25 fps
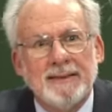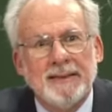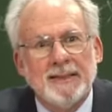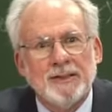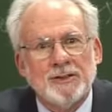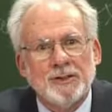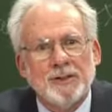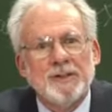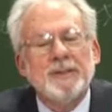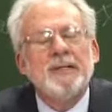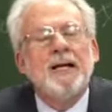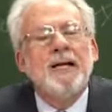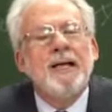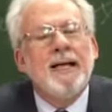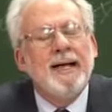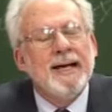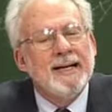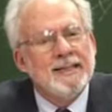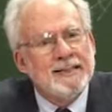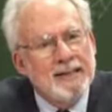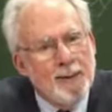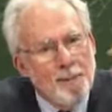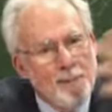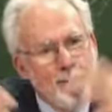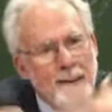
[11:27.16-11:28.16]
and sisters,
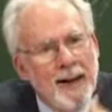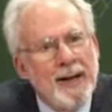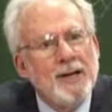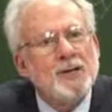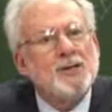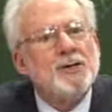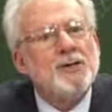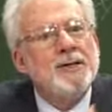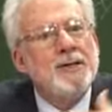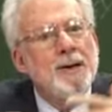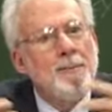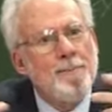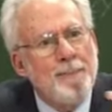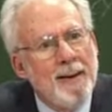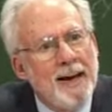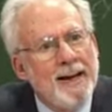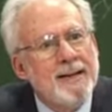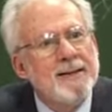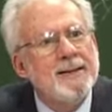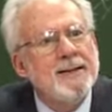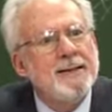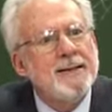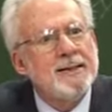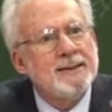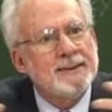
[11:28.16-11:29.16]
is a major
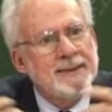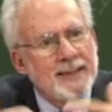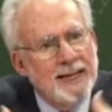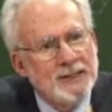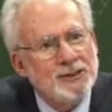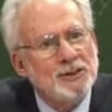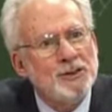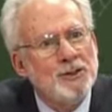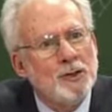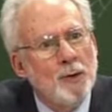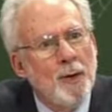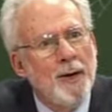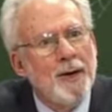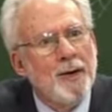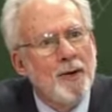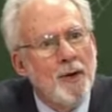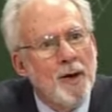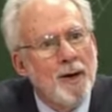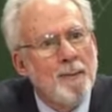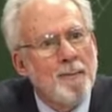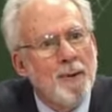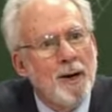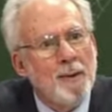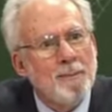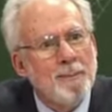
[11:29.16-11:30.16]
debate and discussion going
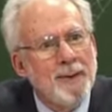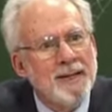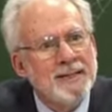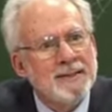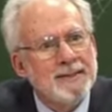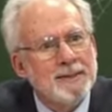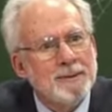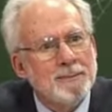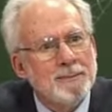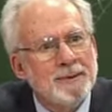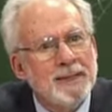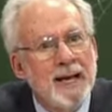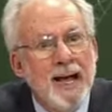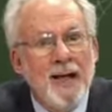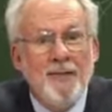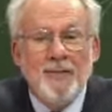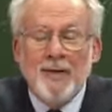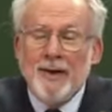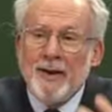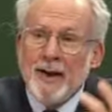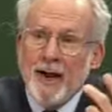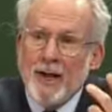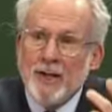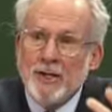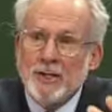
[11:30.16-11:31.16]
on among Muslims.
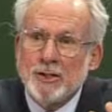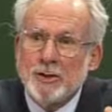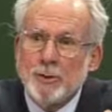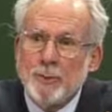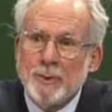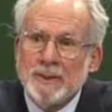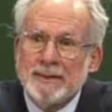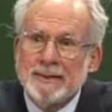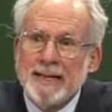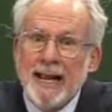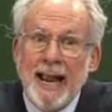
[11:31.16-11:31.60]
Then others would